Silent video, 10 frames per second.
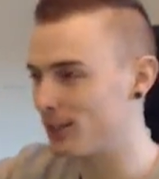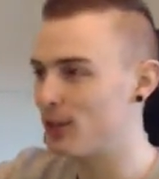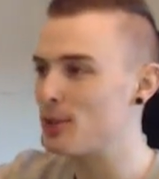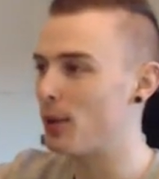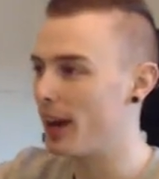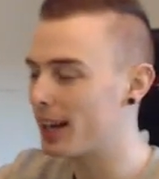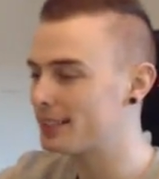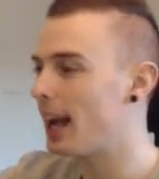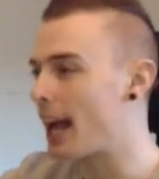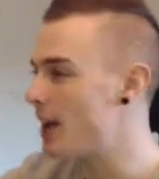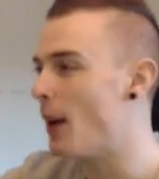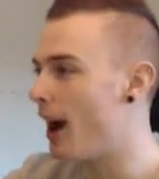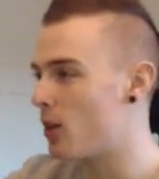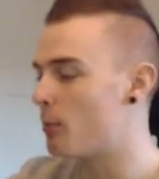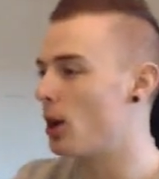a replay because that came out
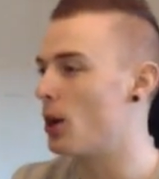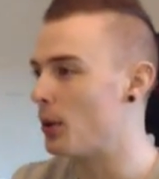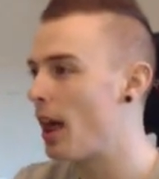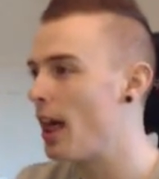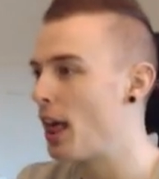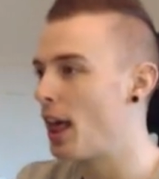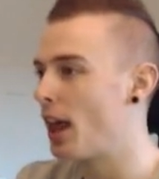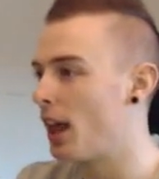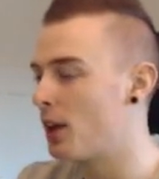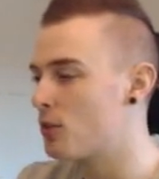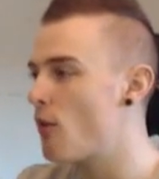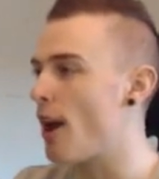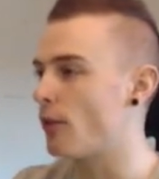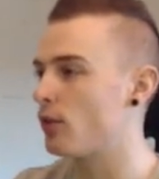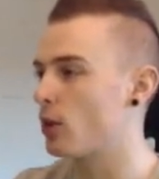of the blue.
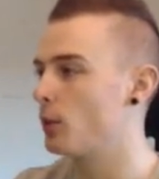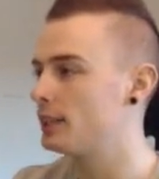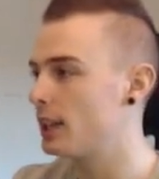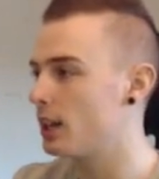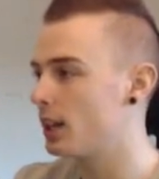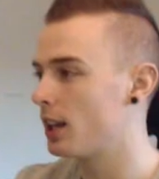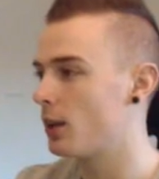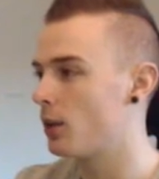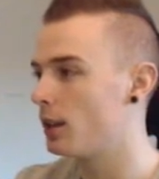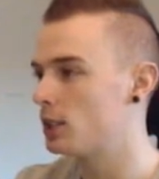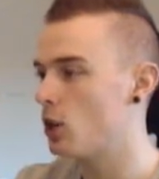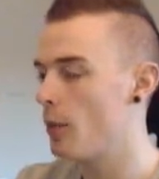Ref, can we see... Is it not a